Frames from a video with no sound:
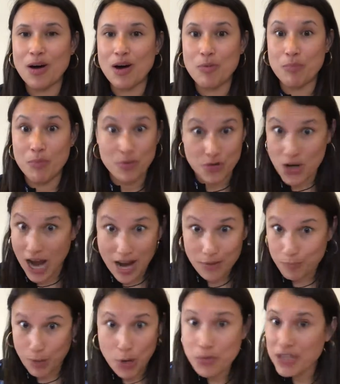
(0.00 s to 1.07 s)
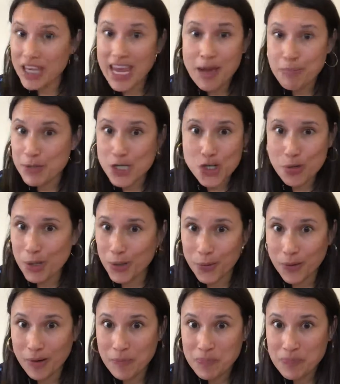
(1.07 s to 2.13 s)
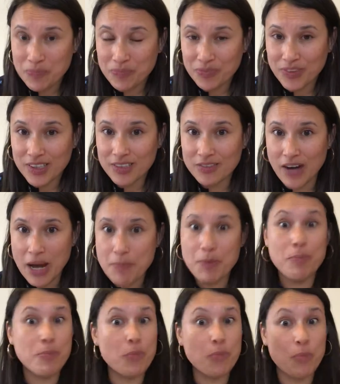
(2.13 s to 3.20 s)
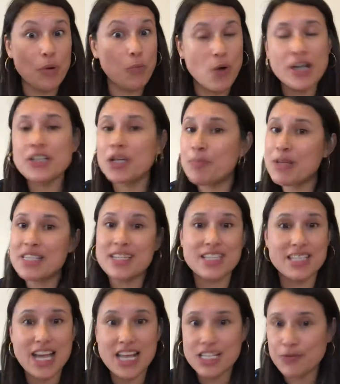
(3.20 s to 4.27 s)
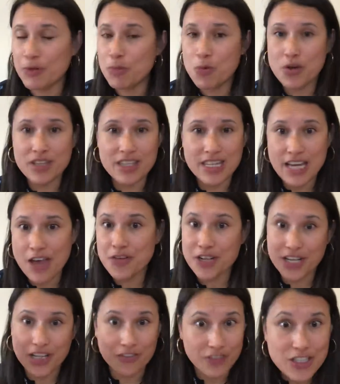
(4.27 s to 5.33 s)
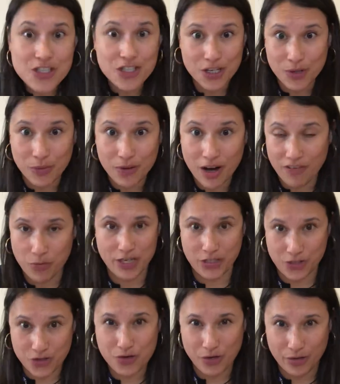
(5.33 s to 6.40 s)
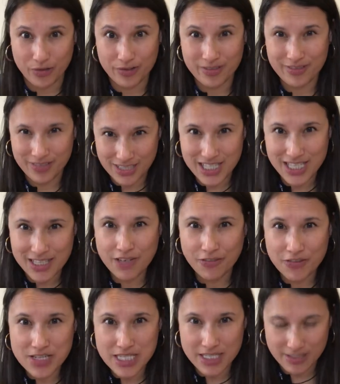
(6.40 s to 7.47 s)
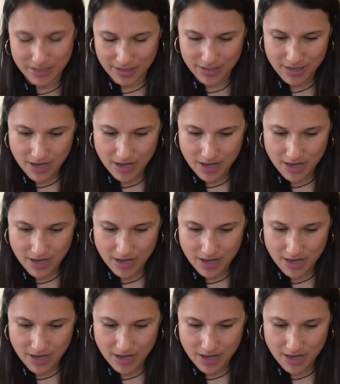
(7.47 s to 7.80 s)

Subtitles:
Both can't be true, right? But one could be successful more than the other to convince you of what is true. Do you see the difference?